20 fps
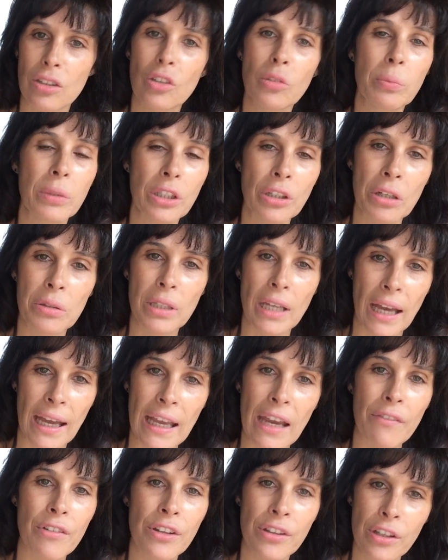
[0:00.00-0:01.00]
"You'll be
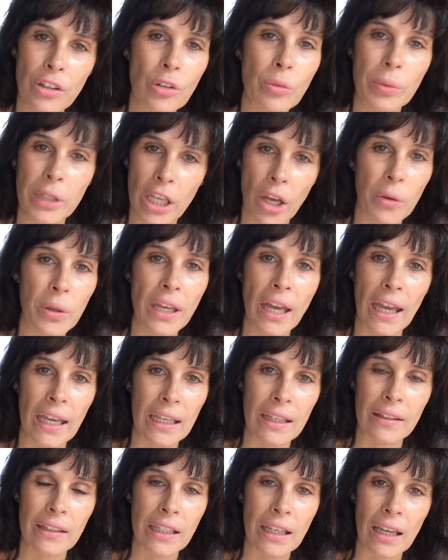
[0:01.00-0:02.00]
okay, everything will be okay
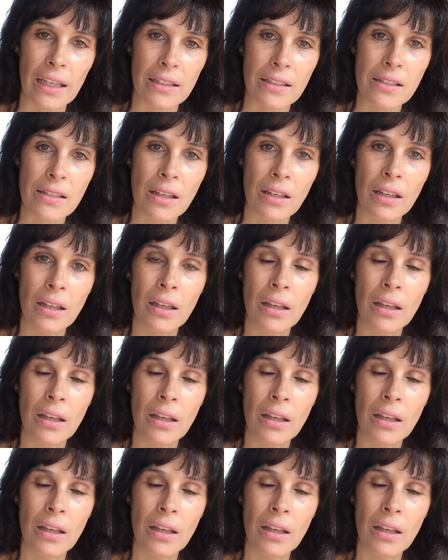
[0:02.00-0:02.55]
in the end."